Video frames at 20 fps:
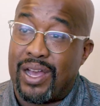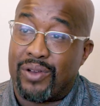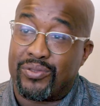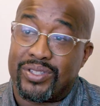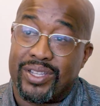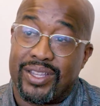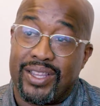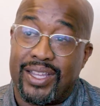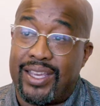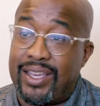I
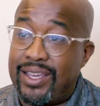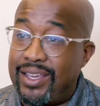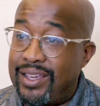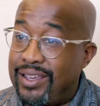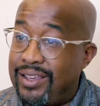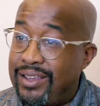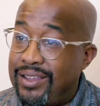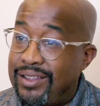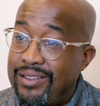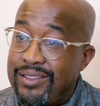was a
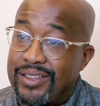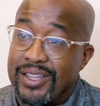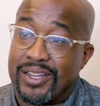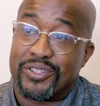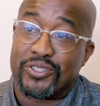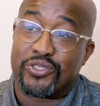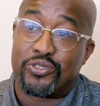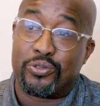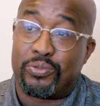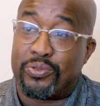lead, then
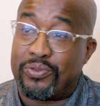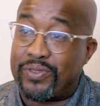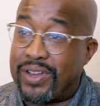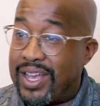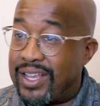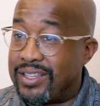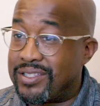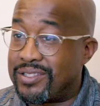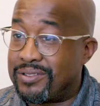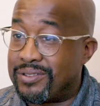a
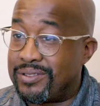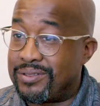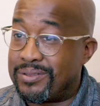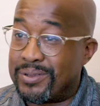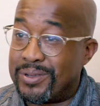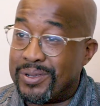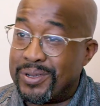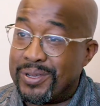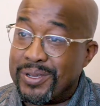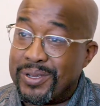supervisor,
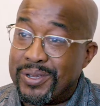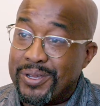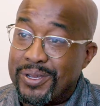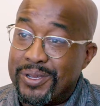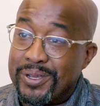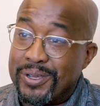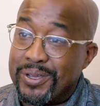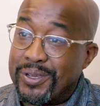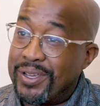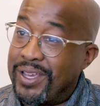
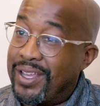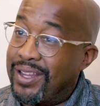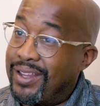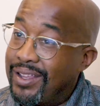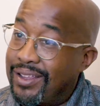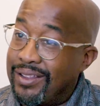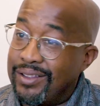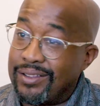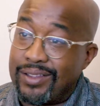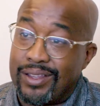and
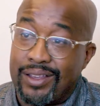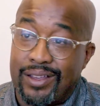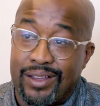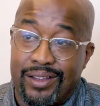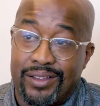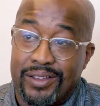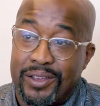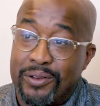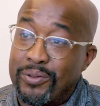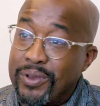then,
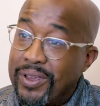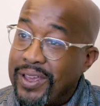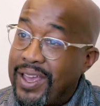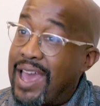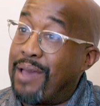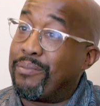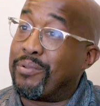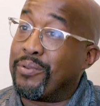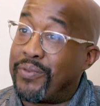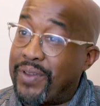it happened